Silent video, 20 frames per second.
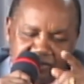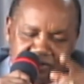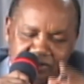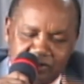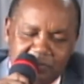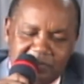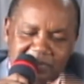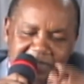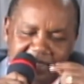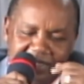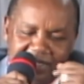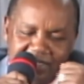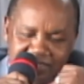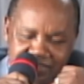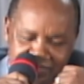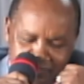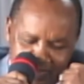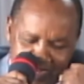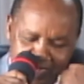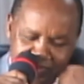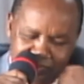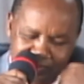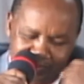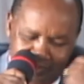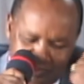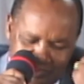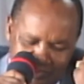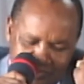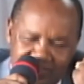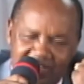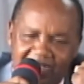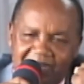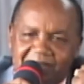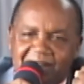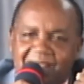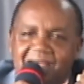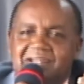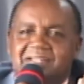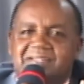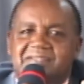licked by dogs at
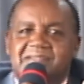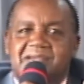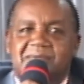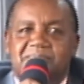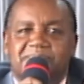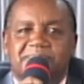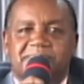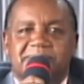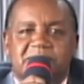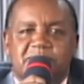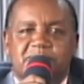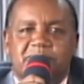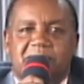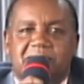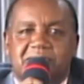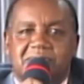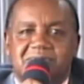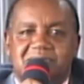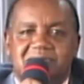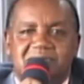that same spot.